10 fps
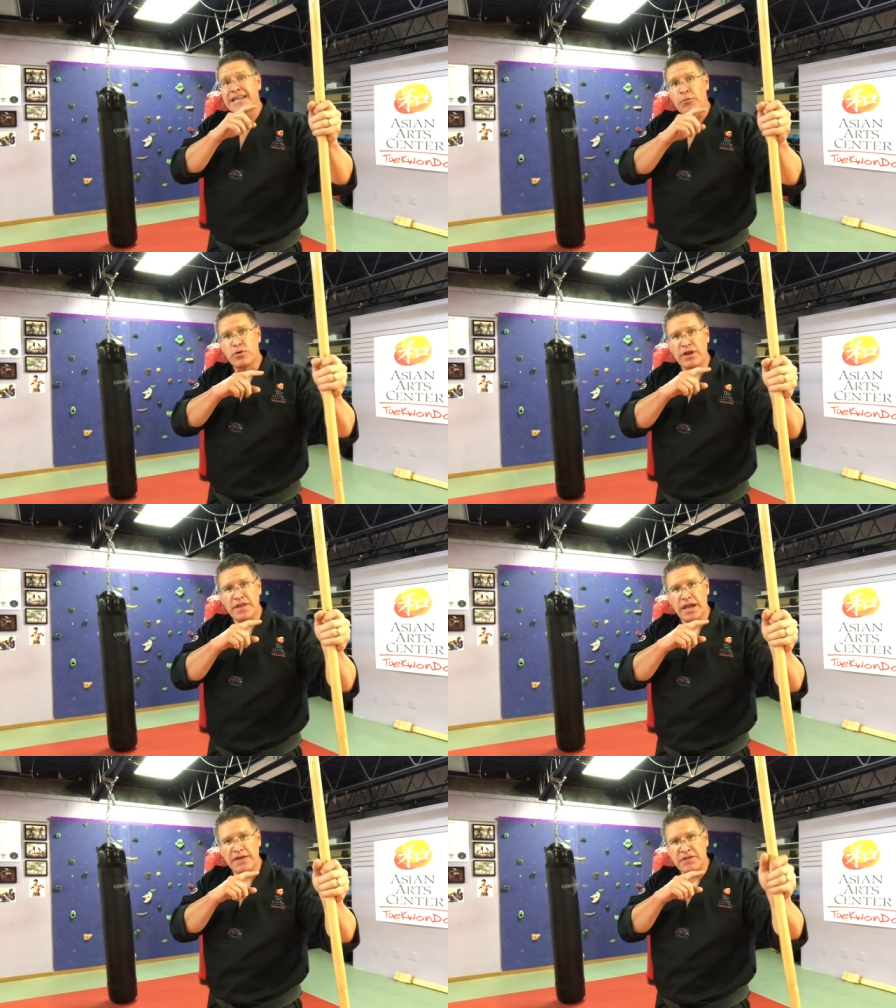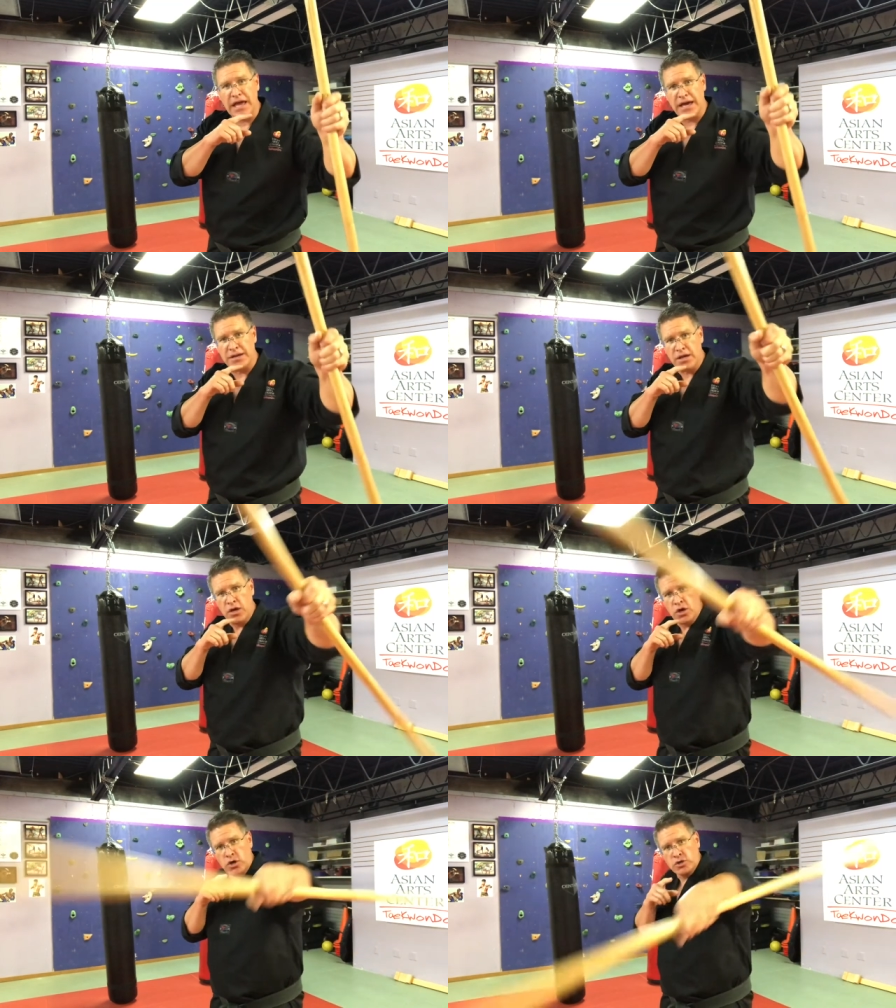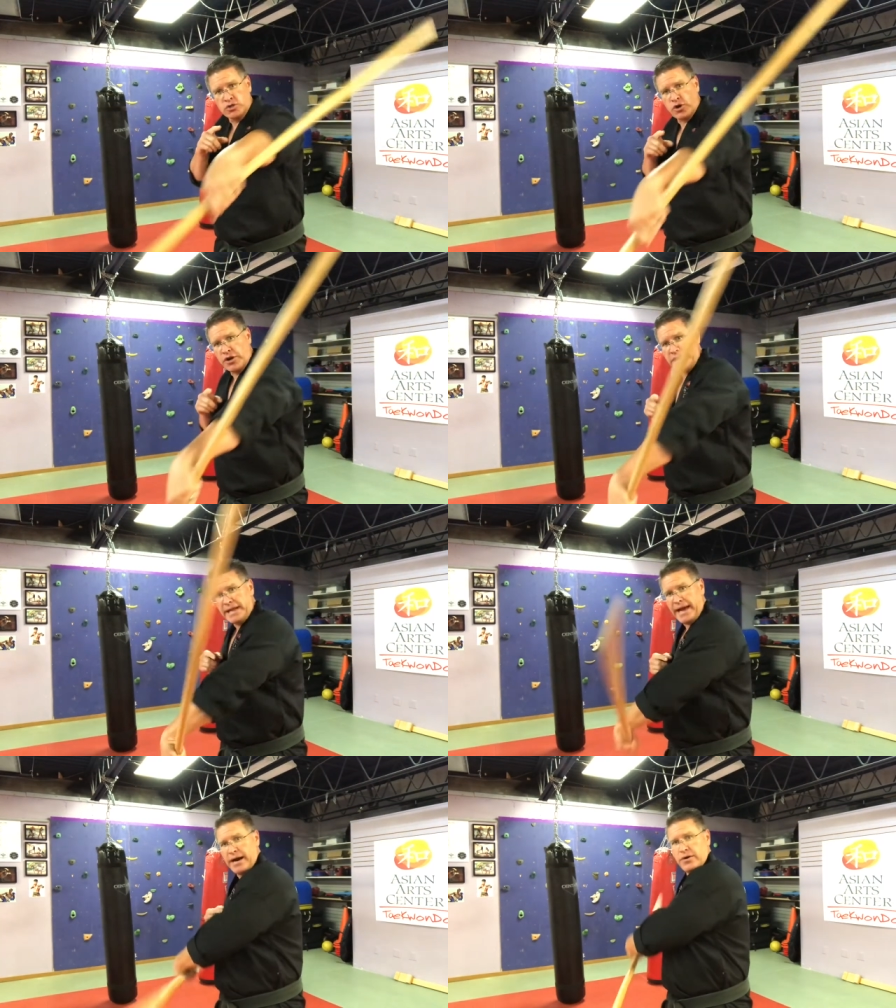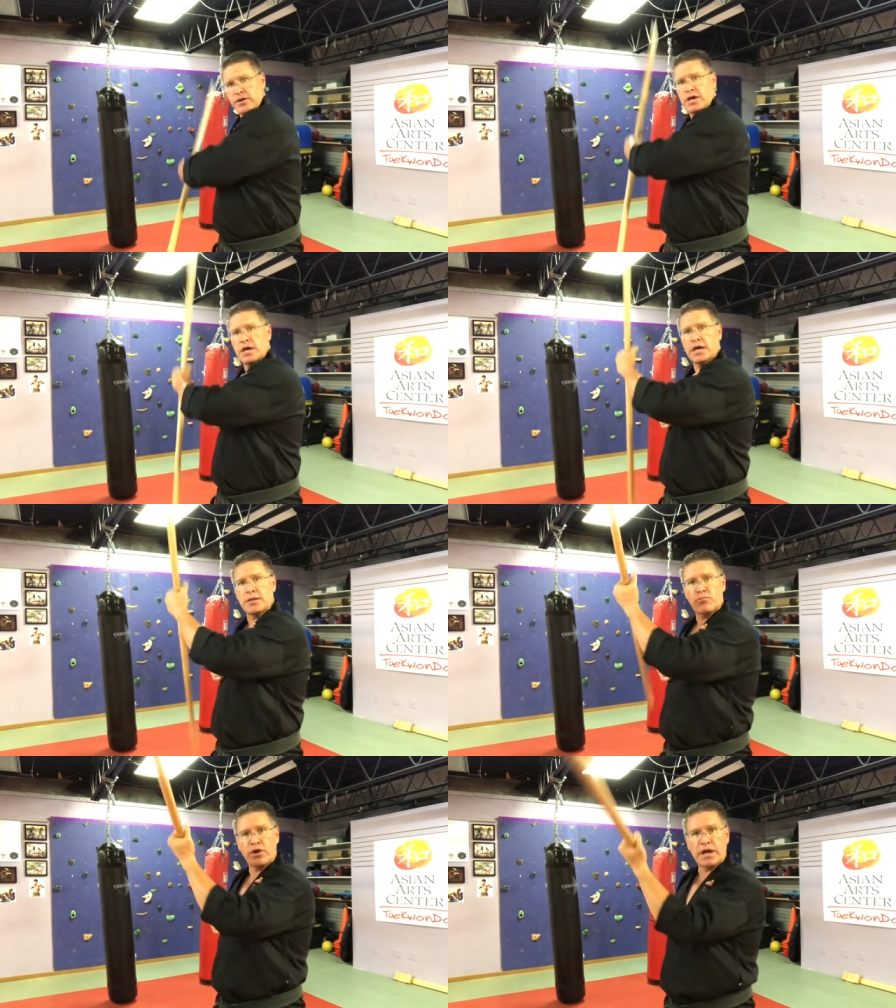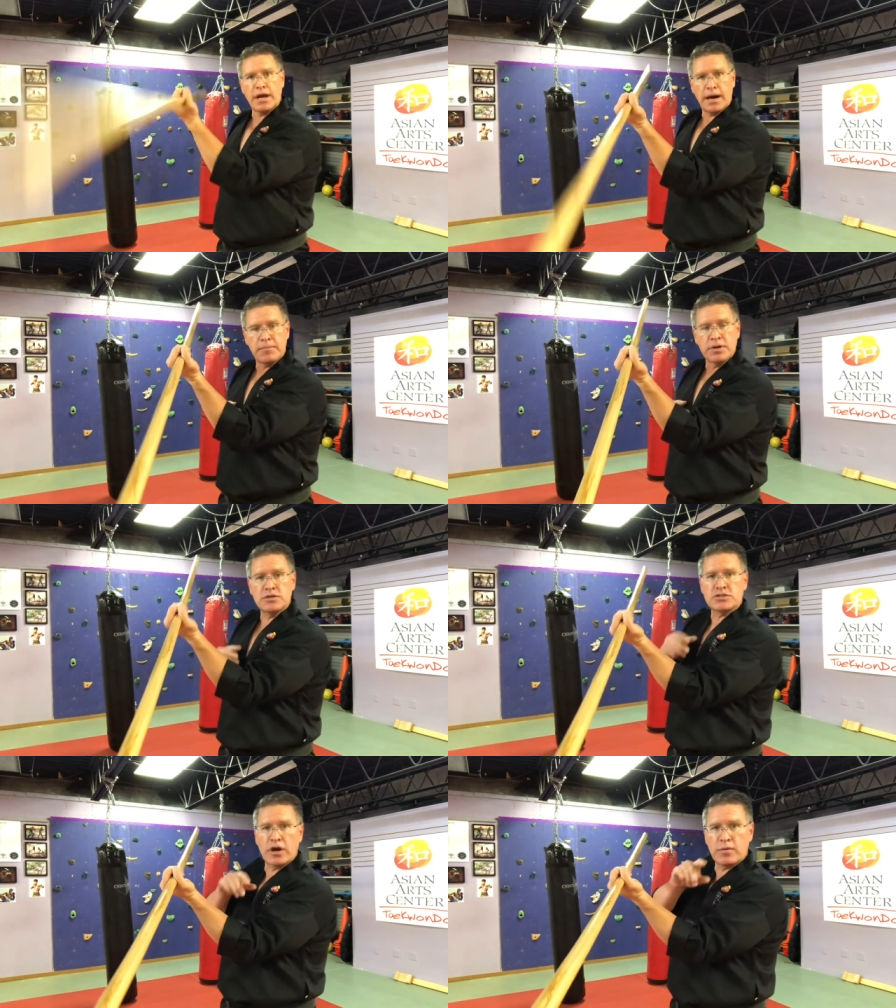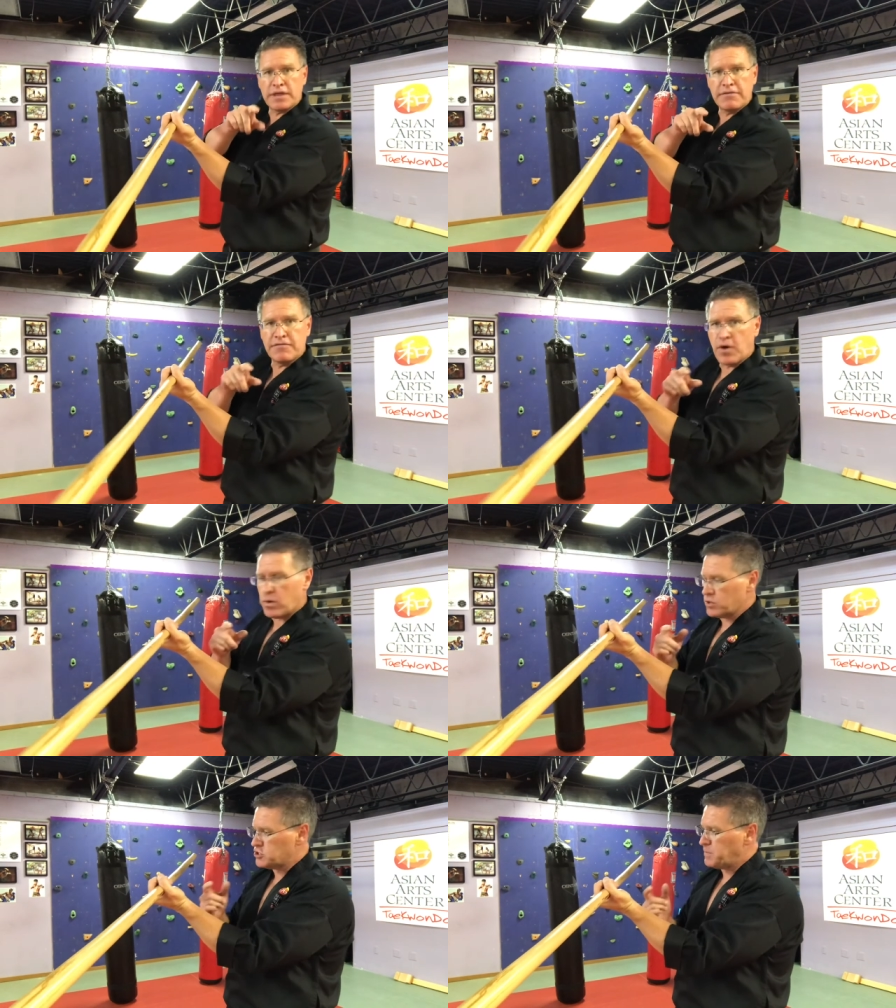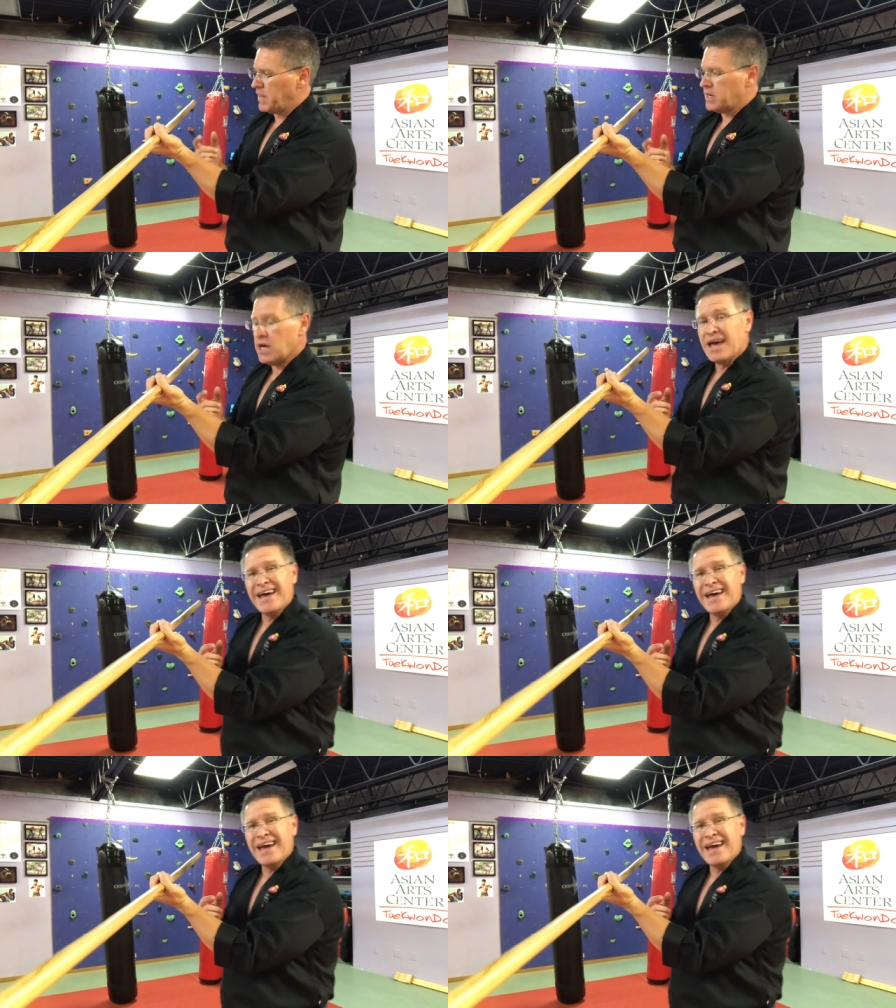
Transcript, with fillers: Now put in the left hand, turn it down, and bring it up, starting with that forward spin.